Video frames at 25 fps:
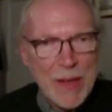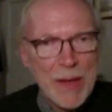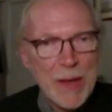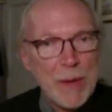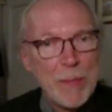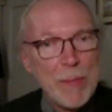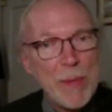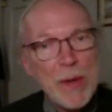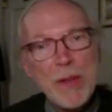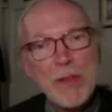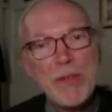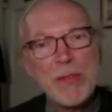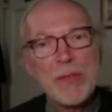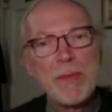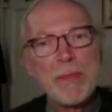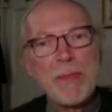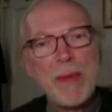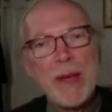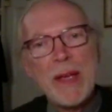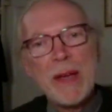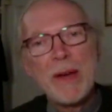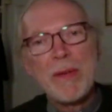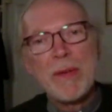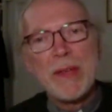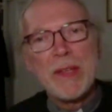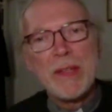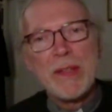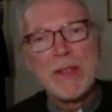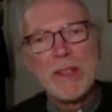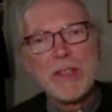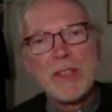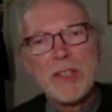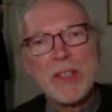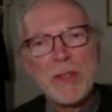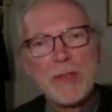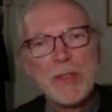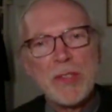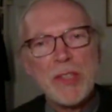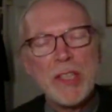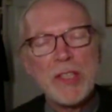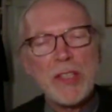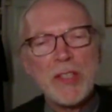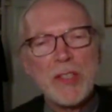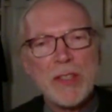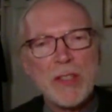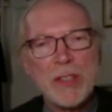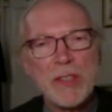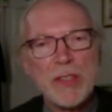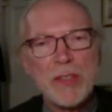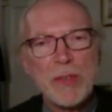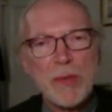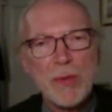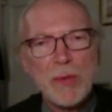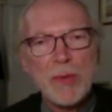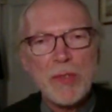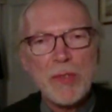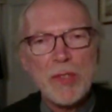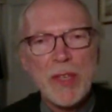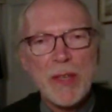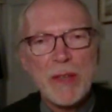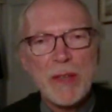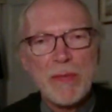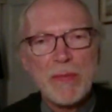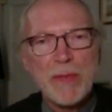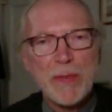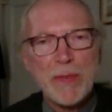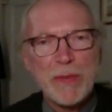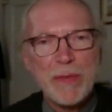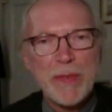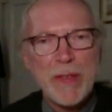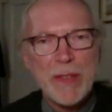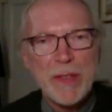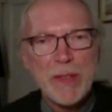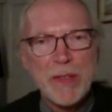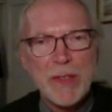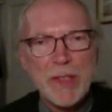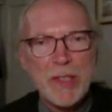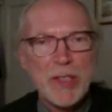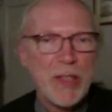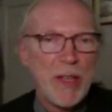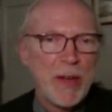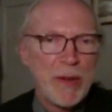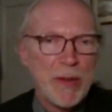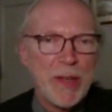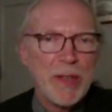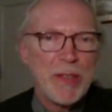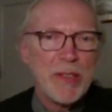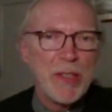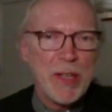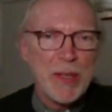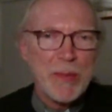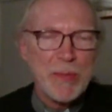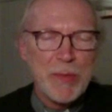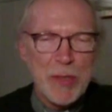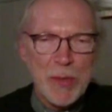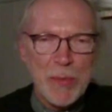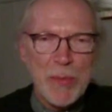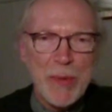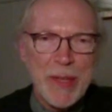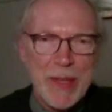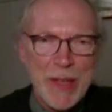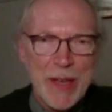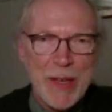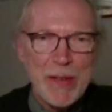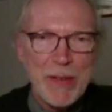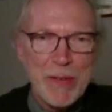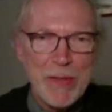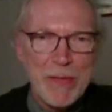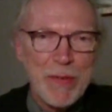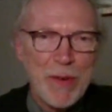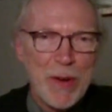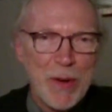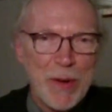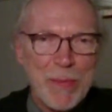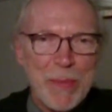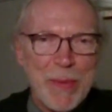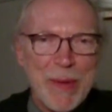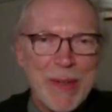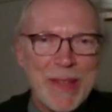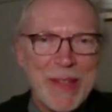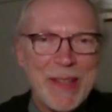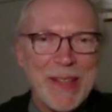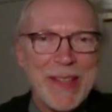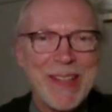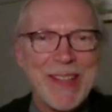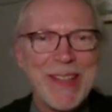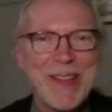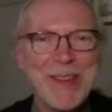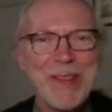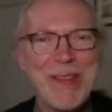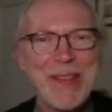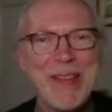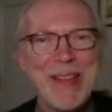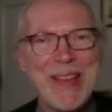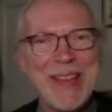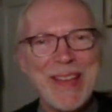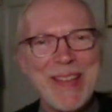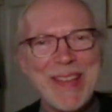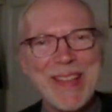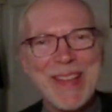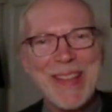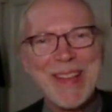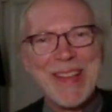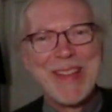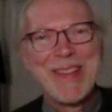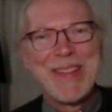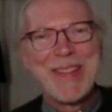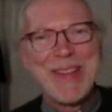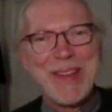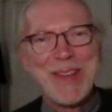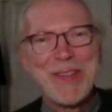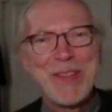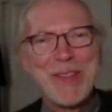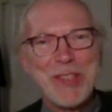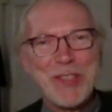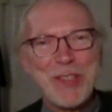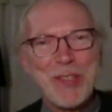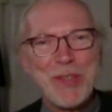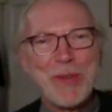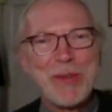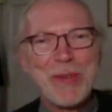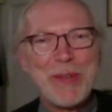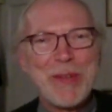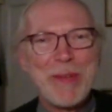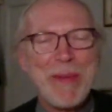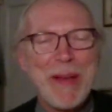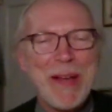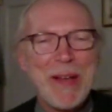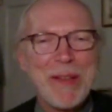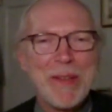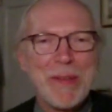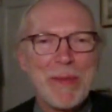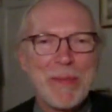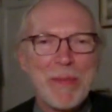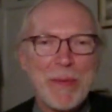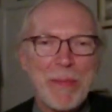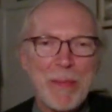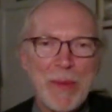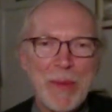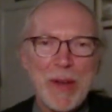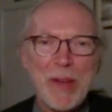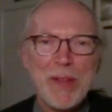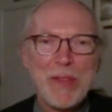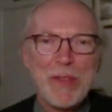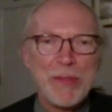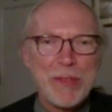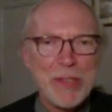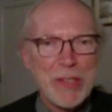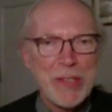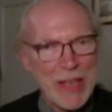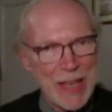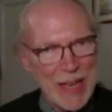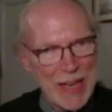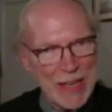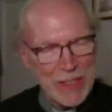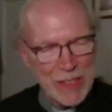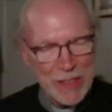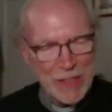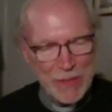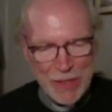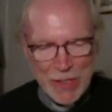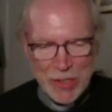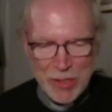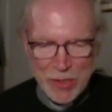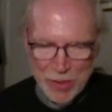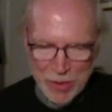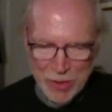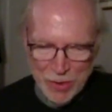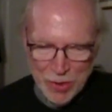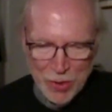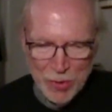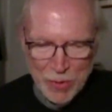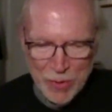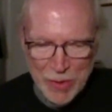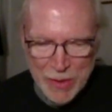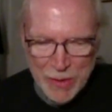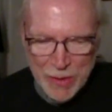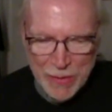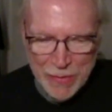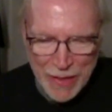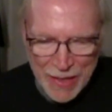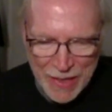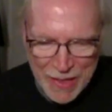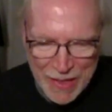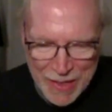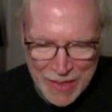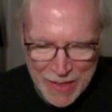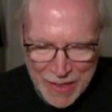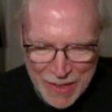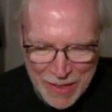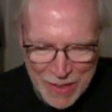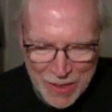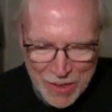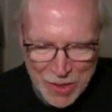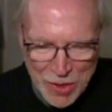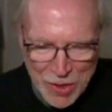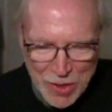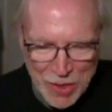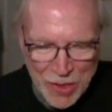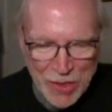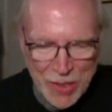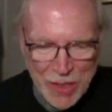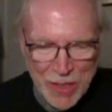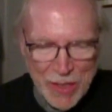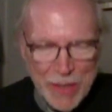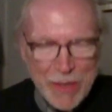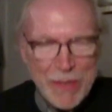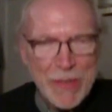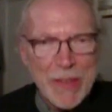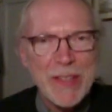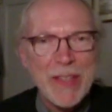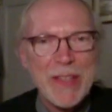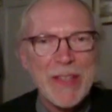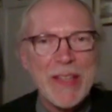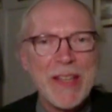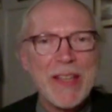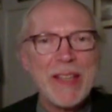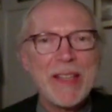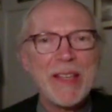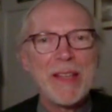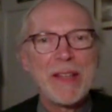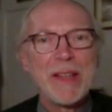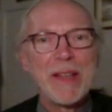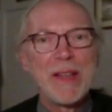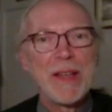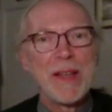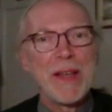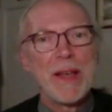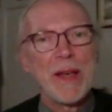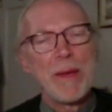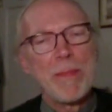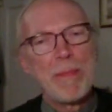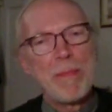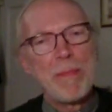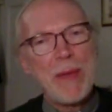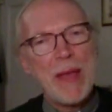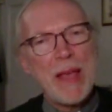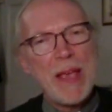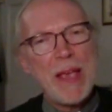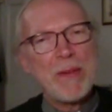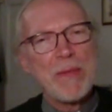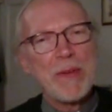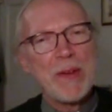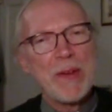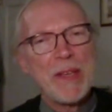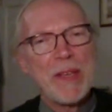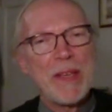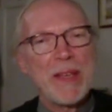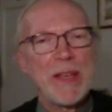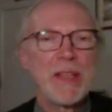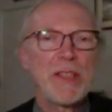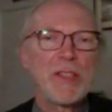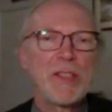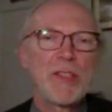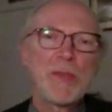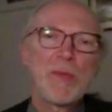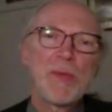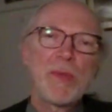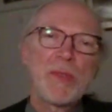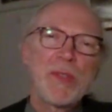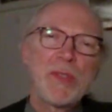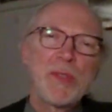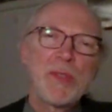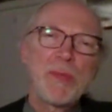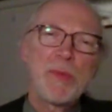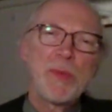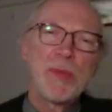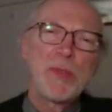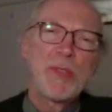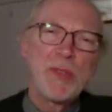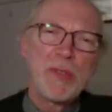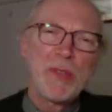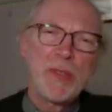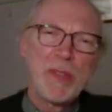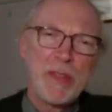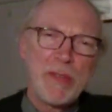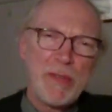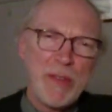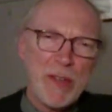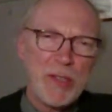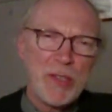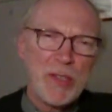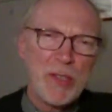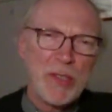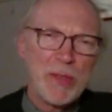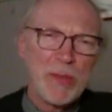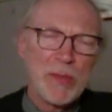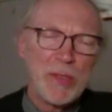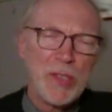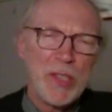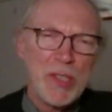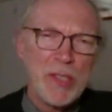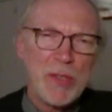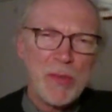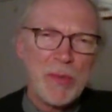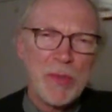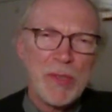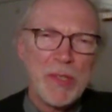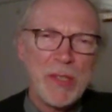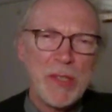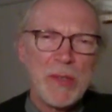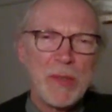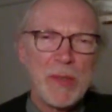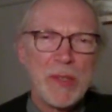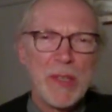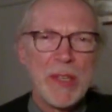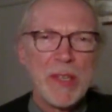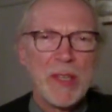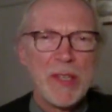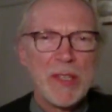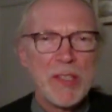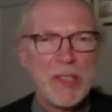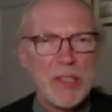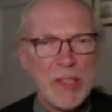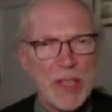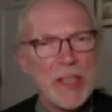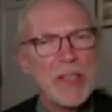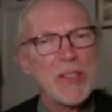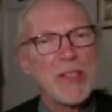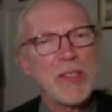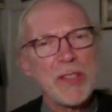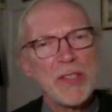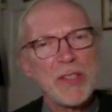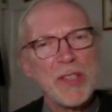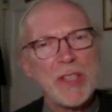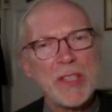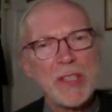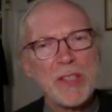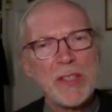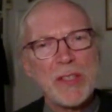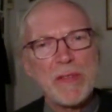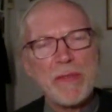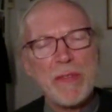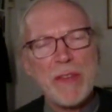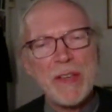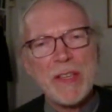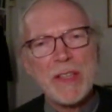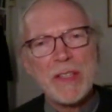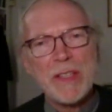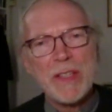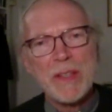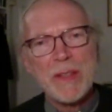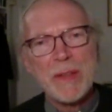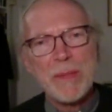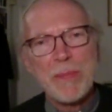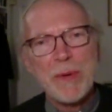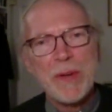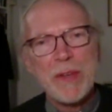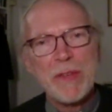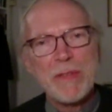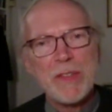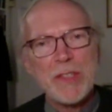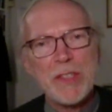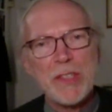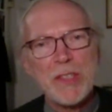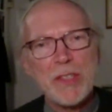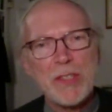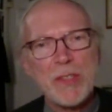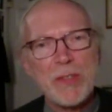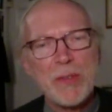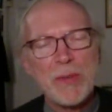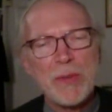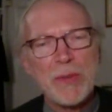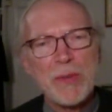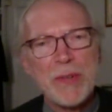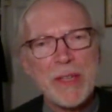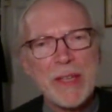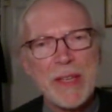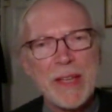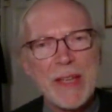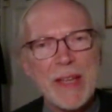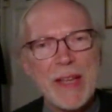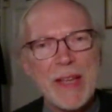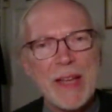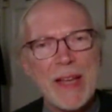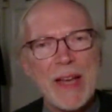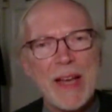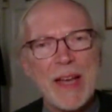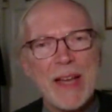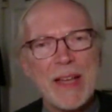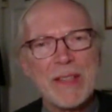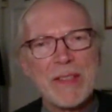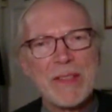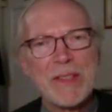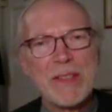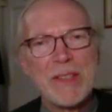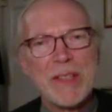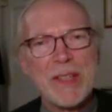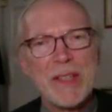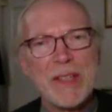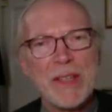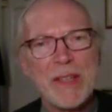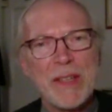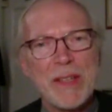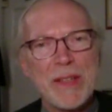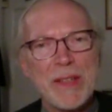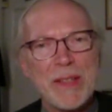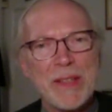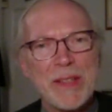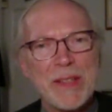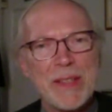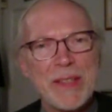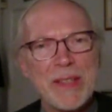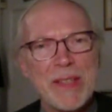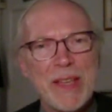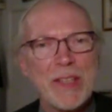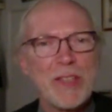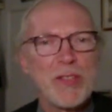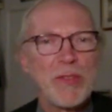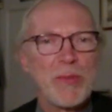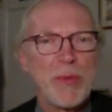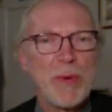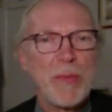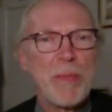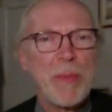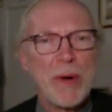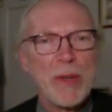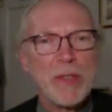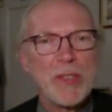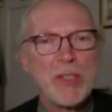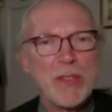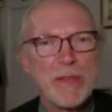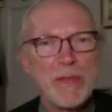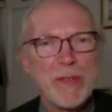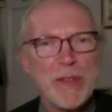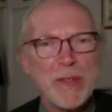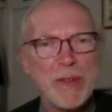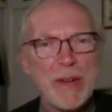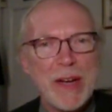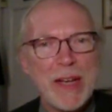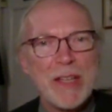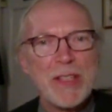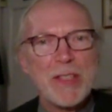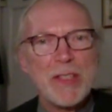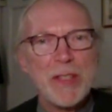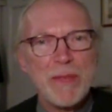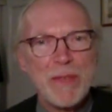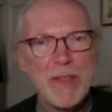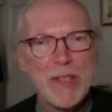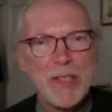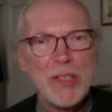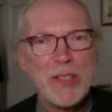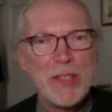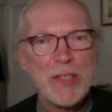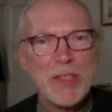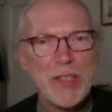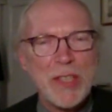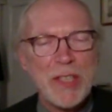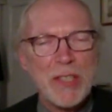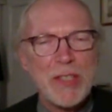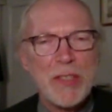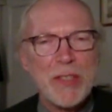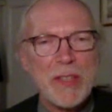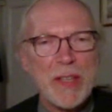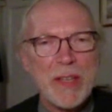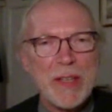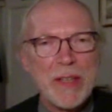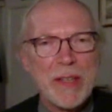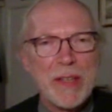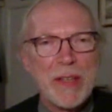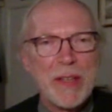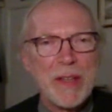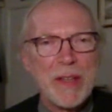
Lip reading: And Martha and Mary, the two sisters, also fulfil the stereotypes that we know from the other story about them, that Martha is the activist, and sure enough here, she's serving the dinner, and Mary is the one who's more sort of devotional. She's the one who sits at Jesus' feet in the previous story and gets the reproach of her activist sister,